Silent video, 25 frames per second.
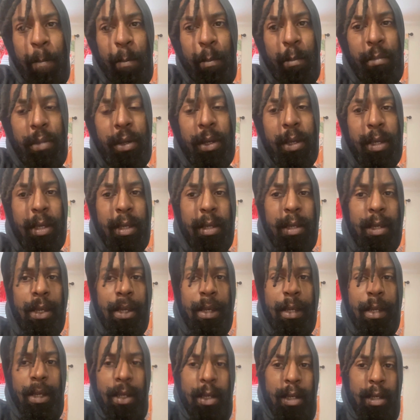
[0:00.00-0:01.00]
But
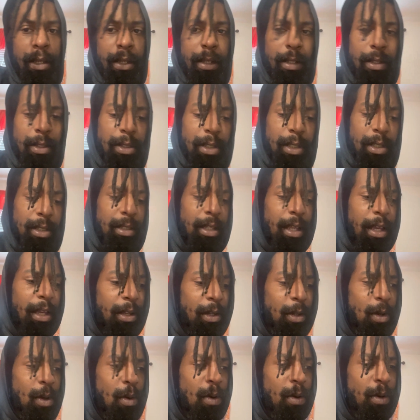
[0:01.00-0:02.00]
just like
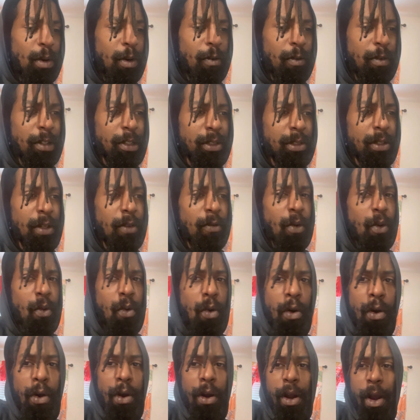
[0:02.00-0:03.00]
going over the Civil
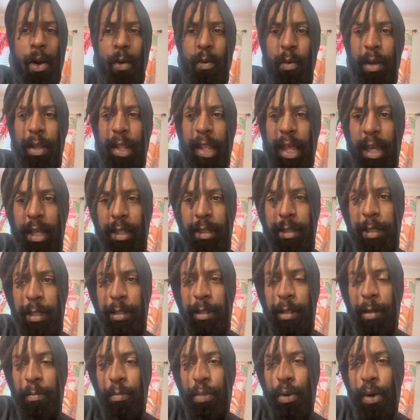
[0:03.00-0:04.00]
War, I realized it's
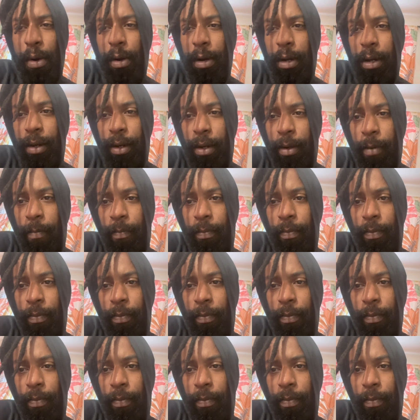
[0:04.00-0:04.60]
important